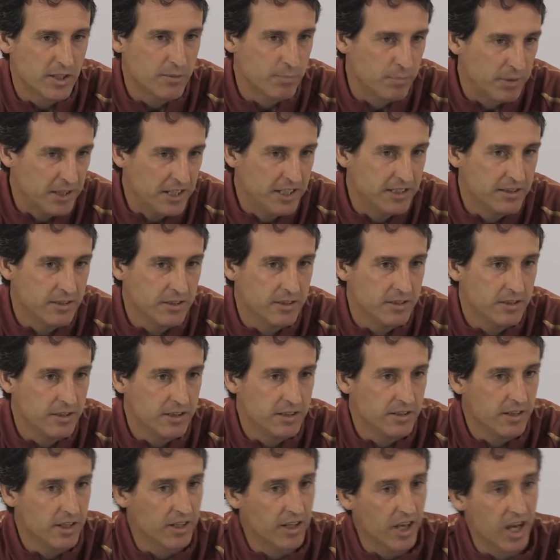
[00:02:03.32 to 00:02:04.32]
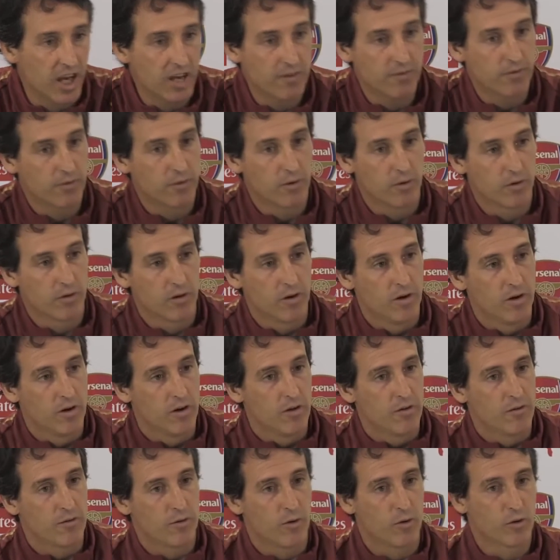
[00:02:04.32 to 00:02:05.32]
speed in the game for
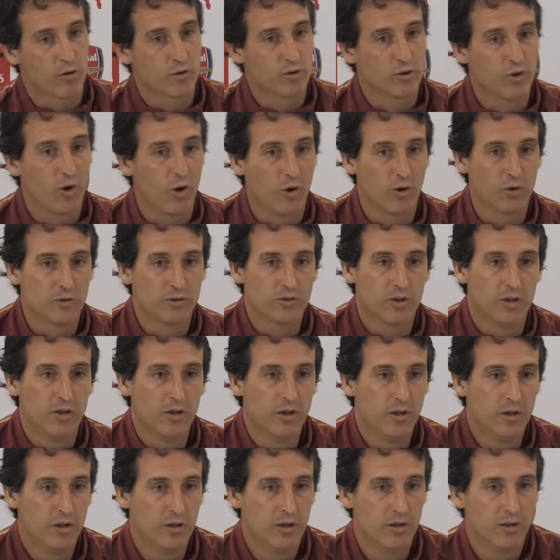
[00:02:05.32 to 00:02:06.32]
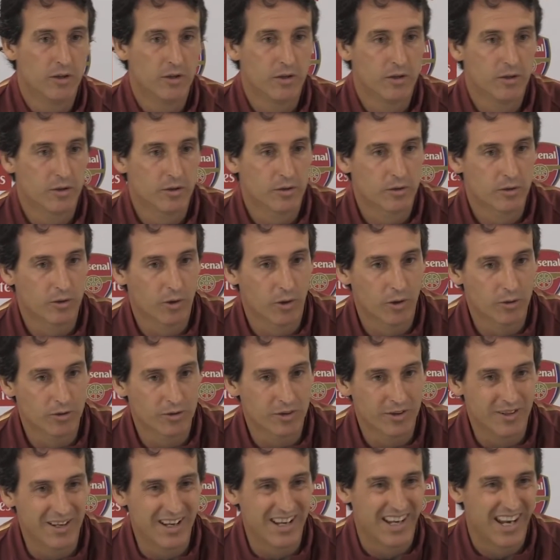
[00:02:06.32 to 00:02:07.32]
don't
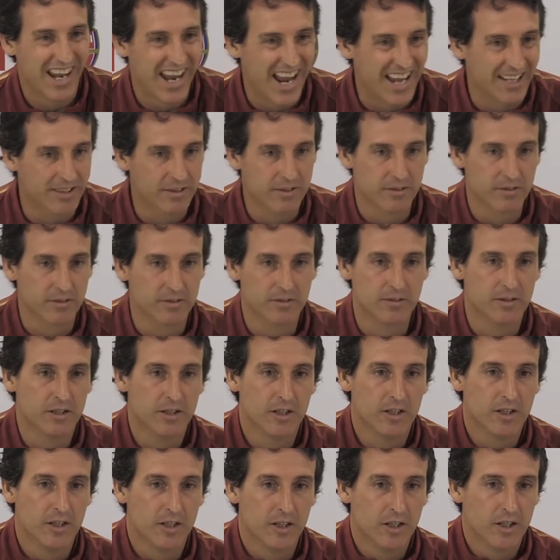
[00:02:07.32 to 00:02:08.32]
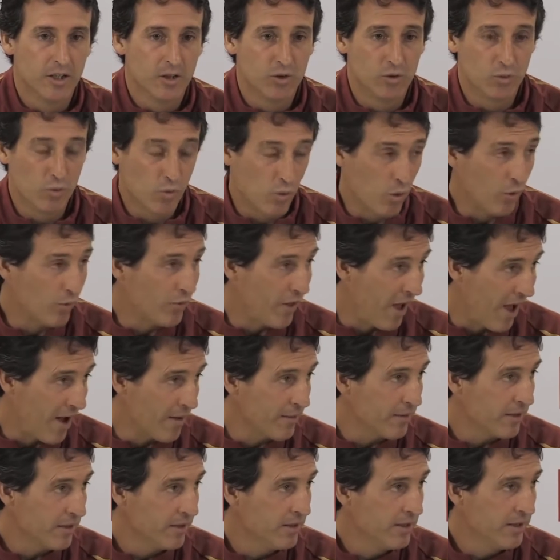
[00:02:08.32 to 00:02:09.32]
let to go
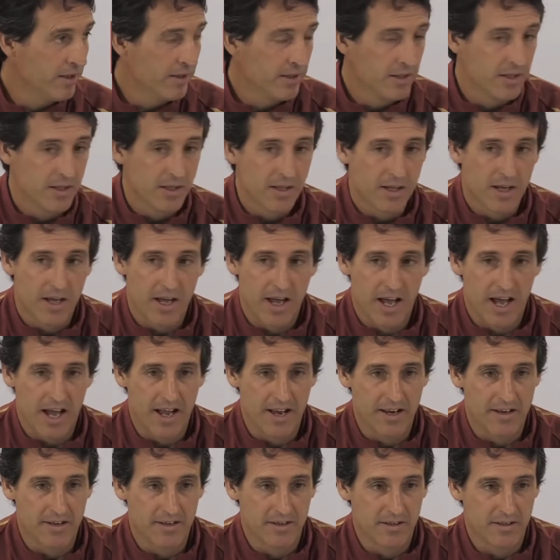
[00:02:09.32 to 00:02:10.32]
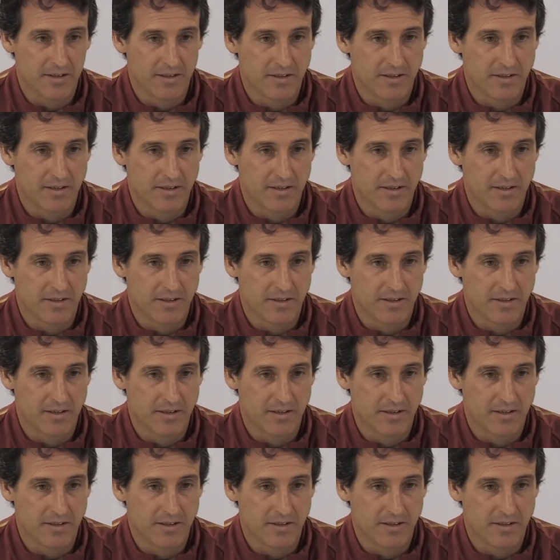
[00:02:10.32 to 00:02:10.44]
down. And